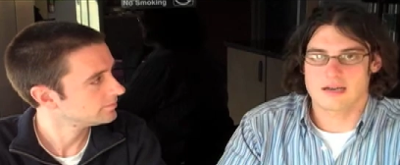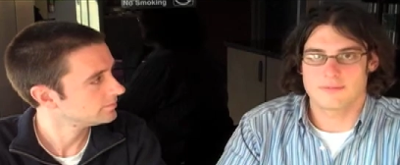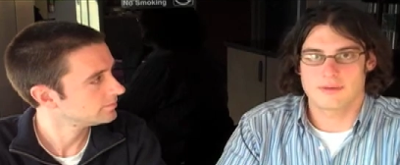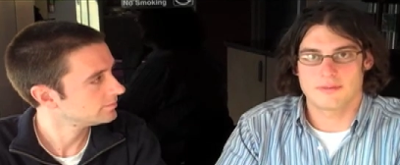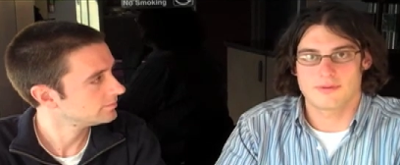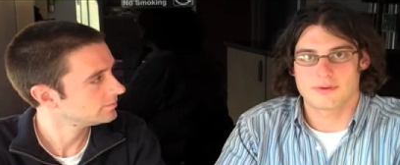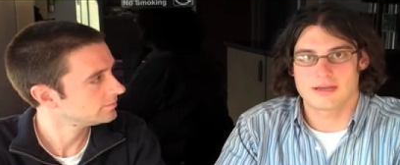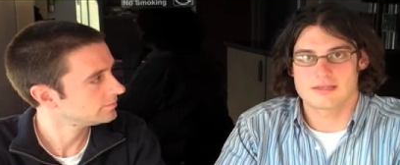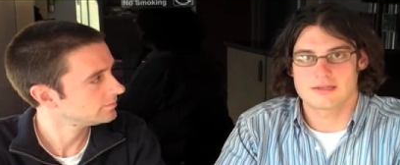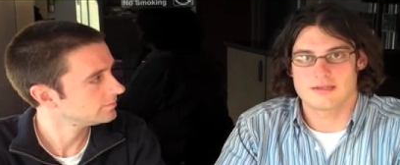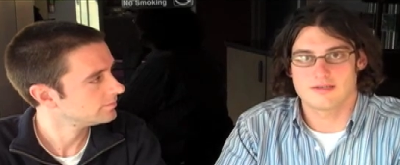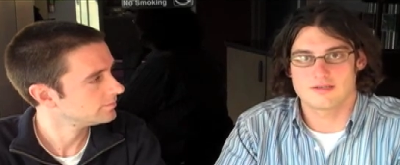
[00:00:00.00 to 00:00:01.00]
Speaker 1: big
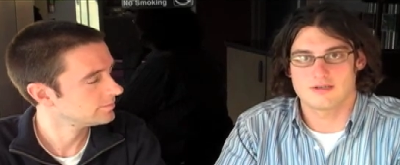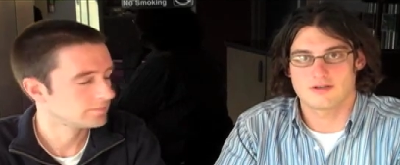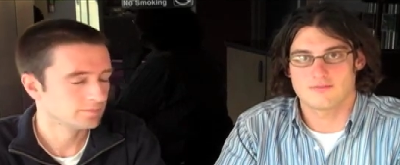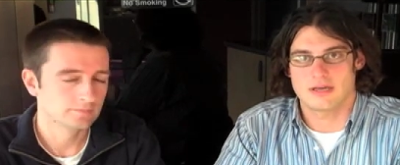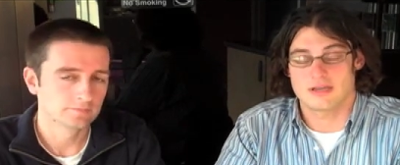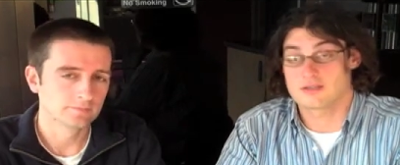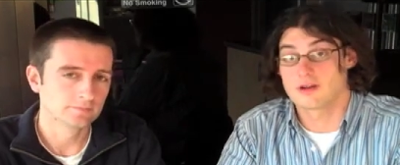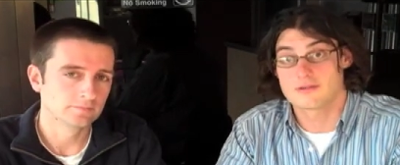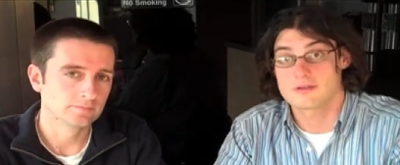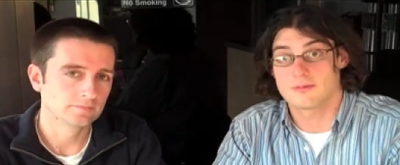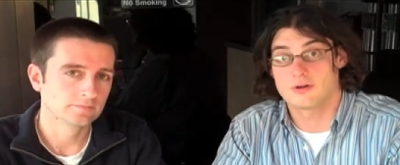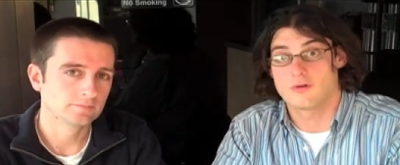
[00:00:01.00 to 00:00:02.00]
propensity this year to make
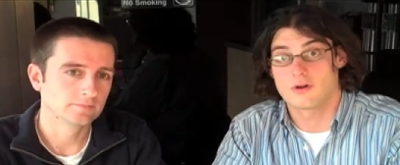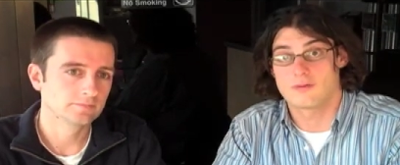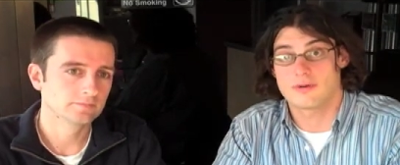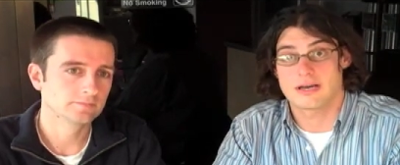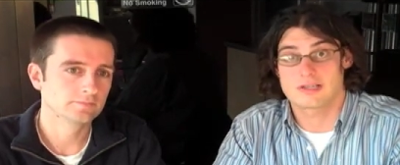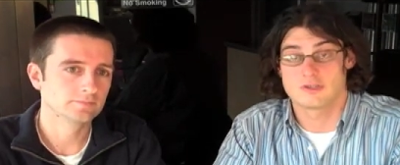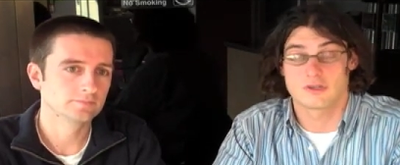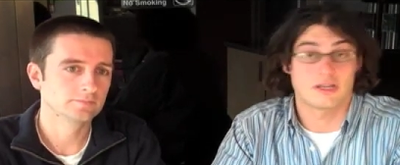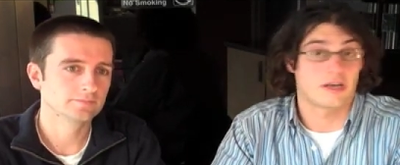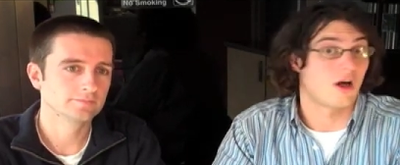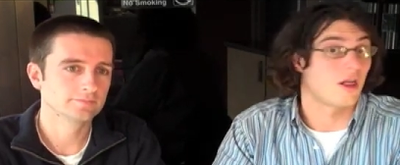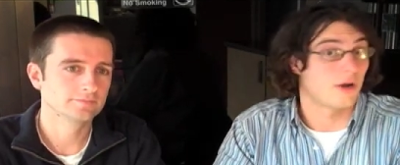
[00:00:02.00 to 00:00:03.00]
serviceable quarterbacks look like
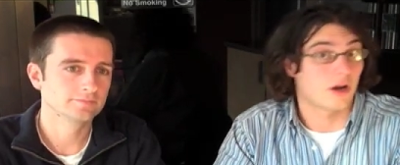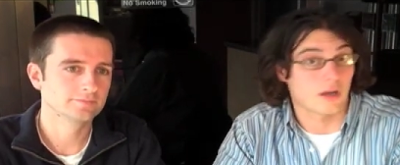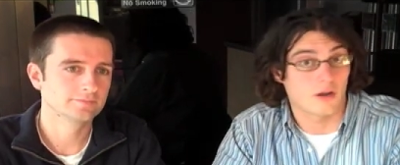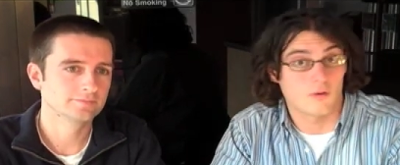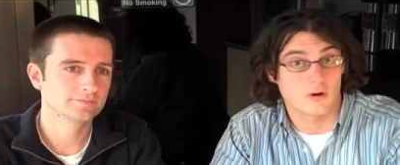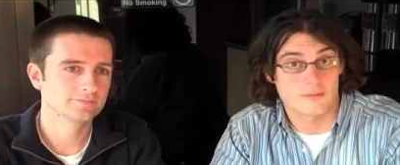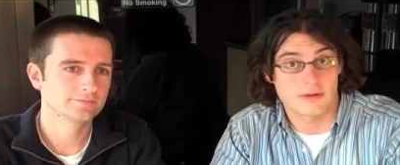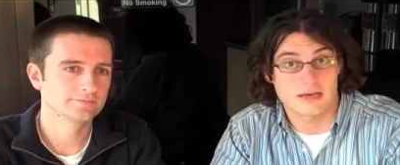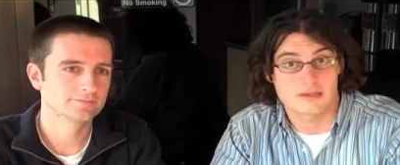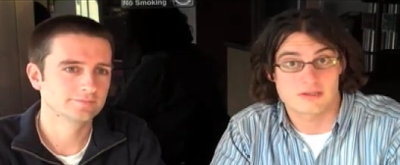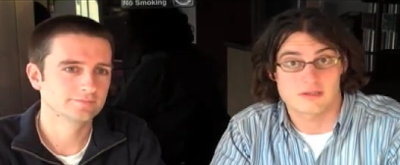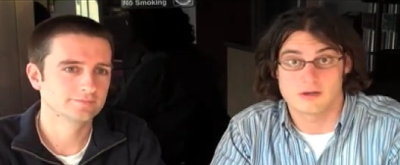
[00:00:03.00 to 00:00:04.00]
all-American
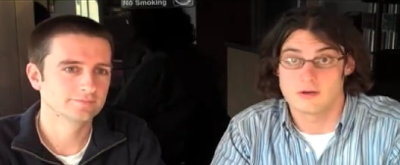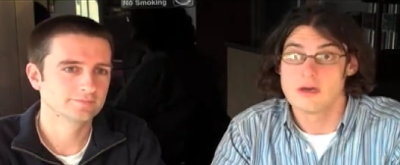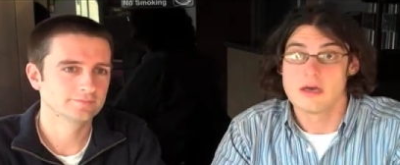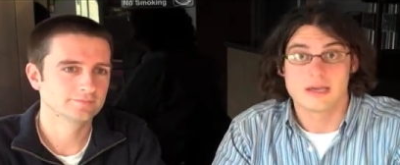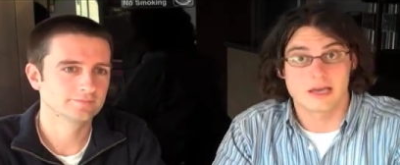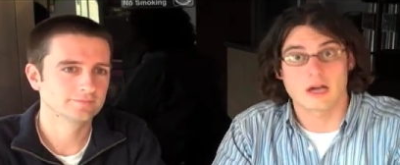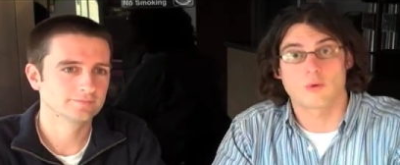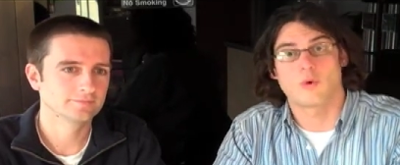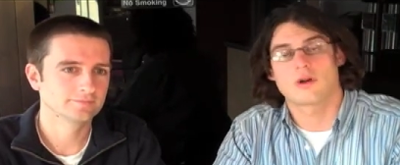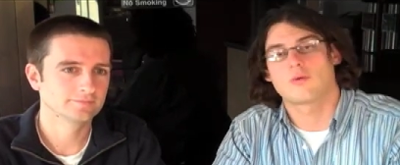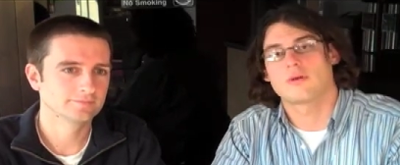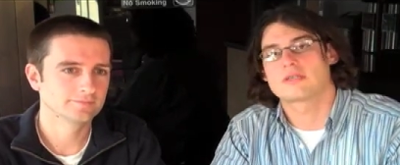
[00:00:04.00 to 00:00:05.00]
quarterbacks. So got to
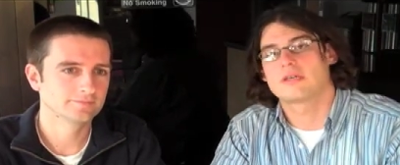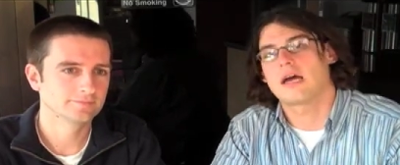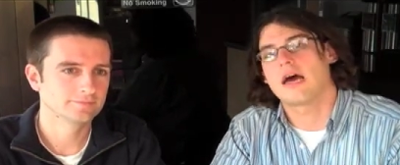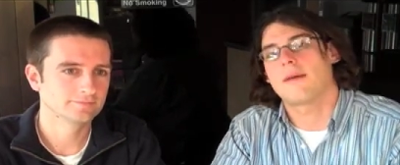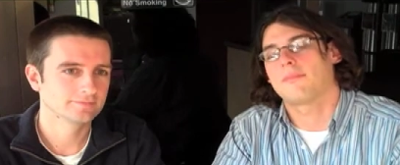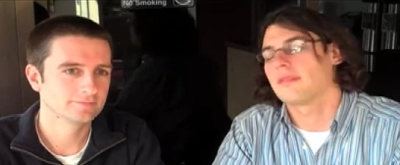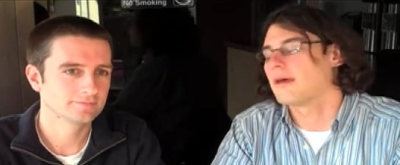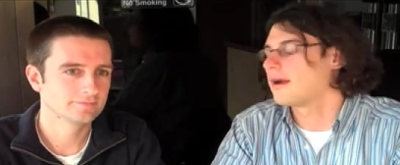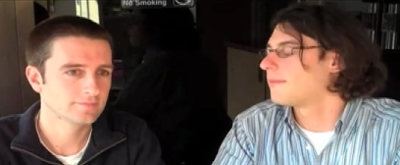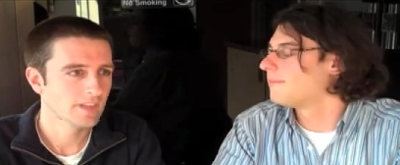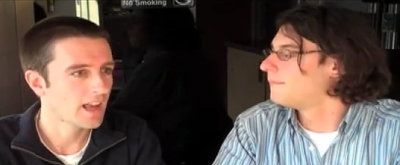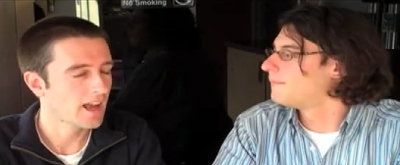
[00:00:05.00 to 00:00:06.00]
wonder what's going to
Speaker 2: happen there.
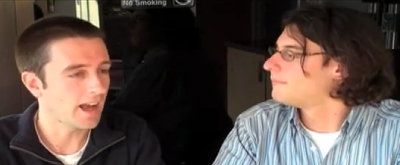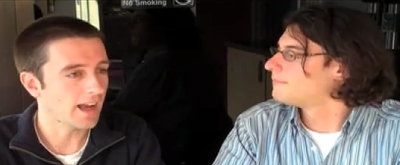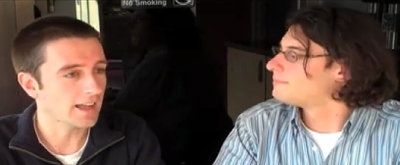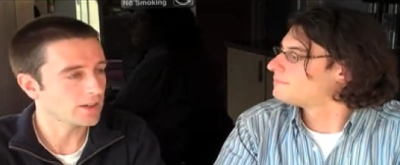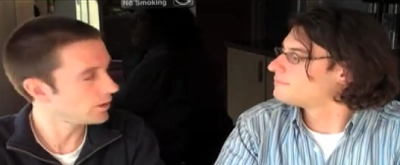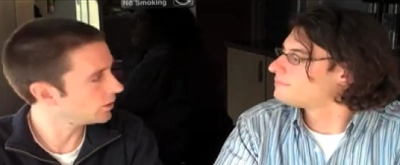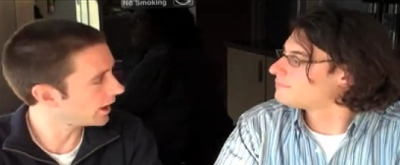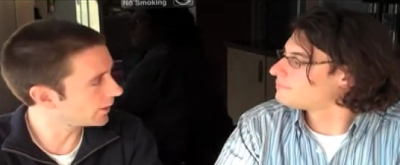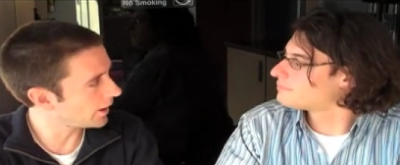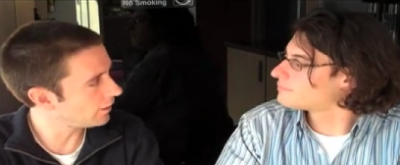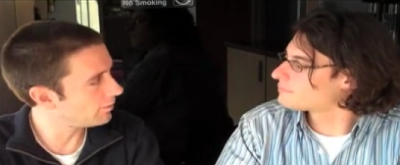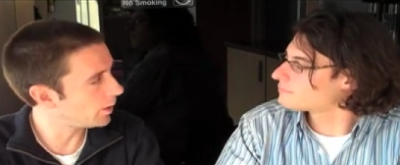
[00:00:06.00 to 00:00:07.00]
I, know you like
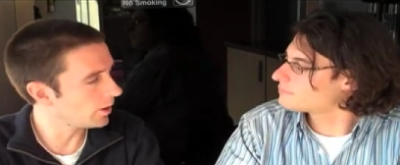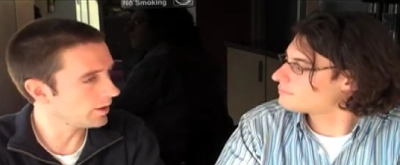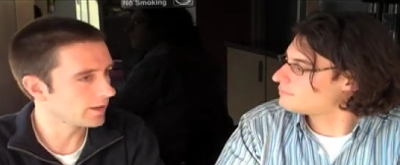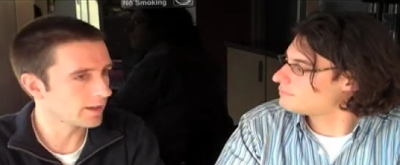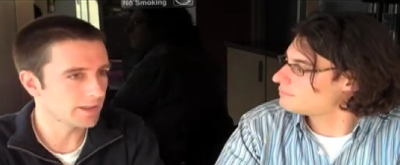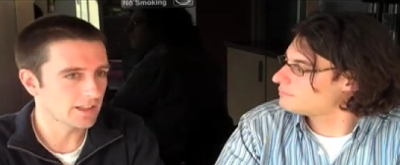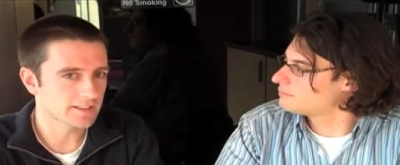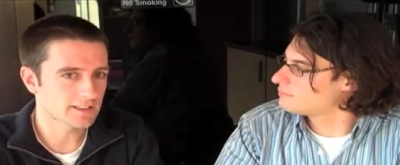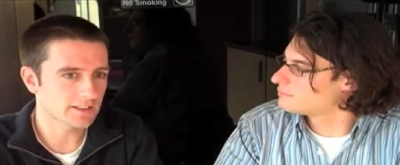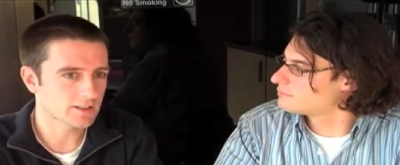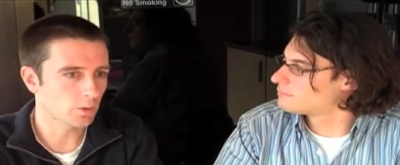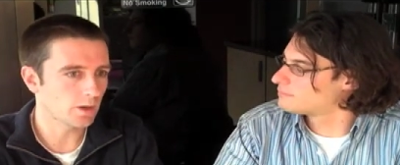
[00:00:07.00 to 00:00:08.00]
Ralph Bolden. I mean, let's
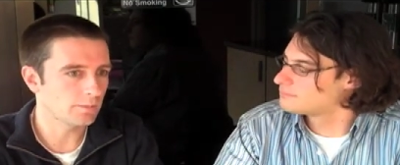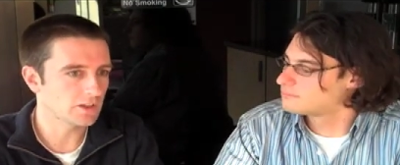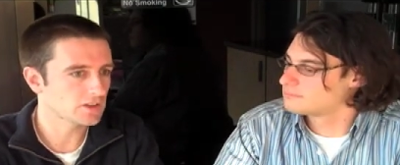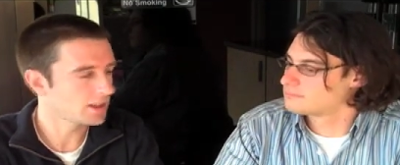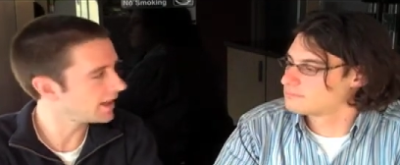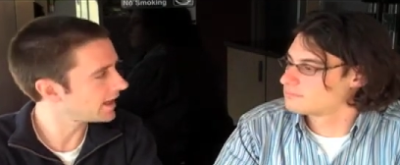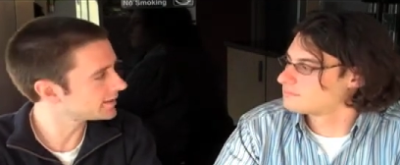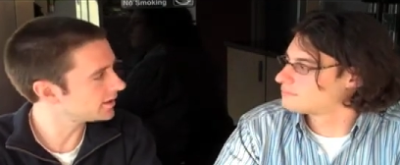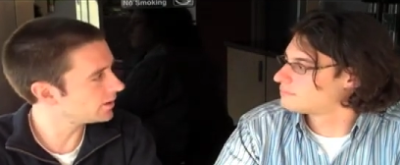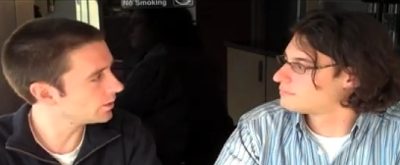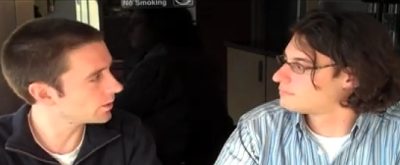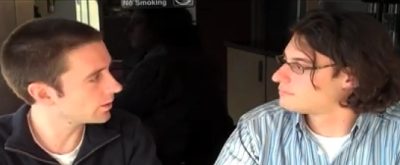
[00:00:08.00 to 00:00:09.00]
get to what Michigan has to
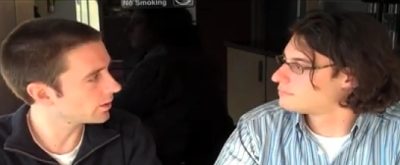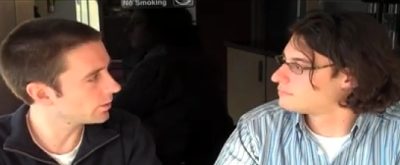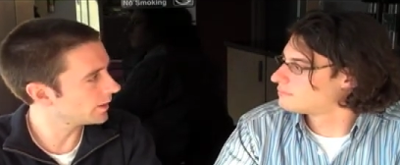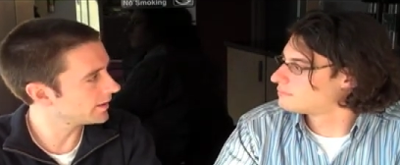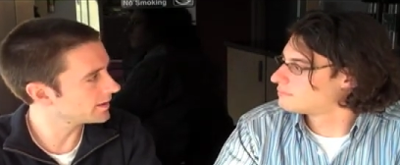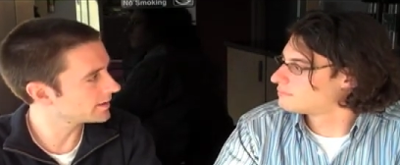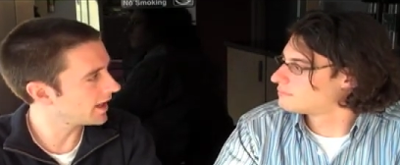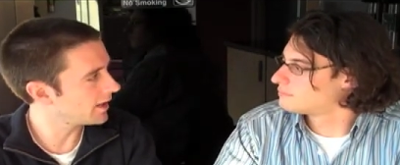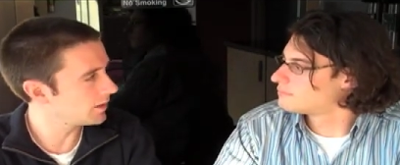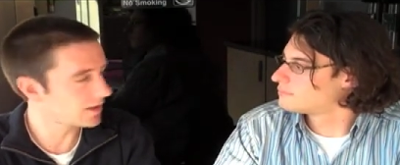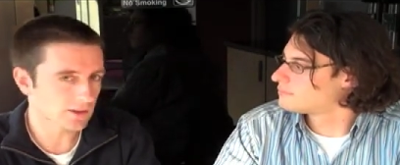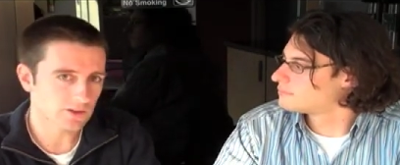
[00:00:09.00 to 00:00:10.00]
do in order to win this game
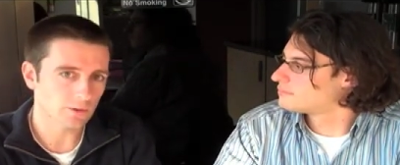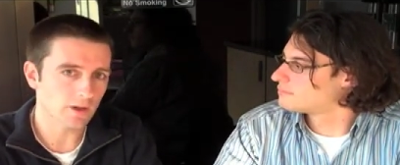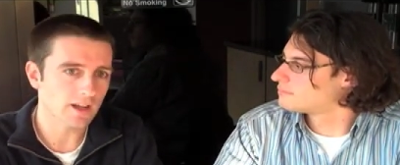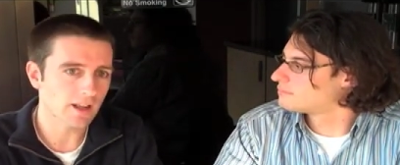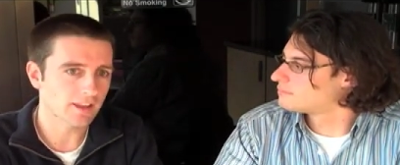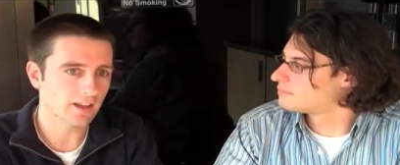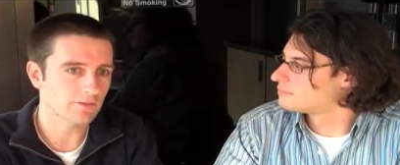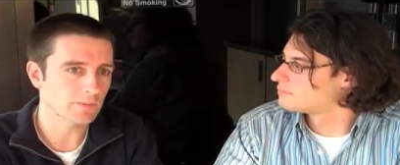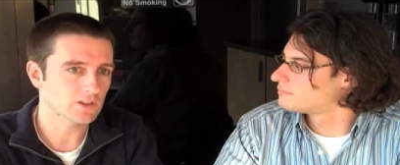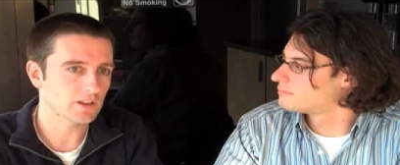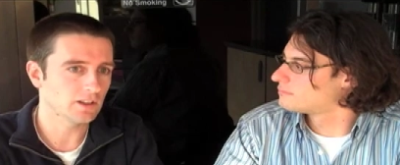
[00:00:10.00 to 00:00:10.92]
because you're right. I think if Michigan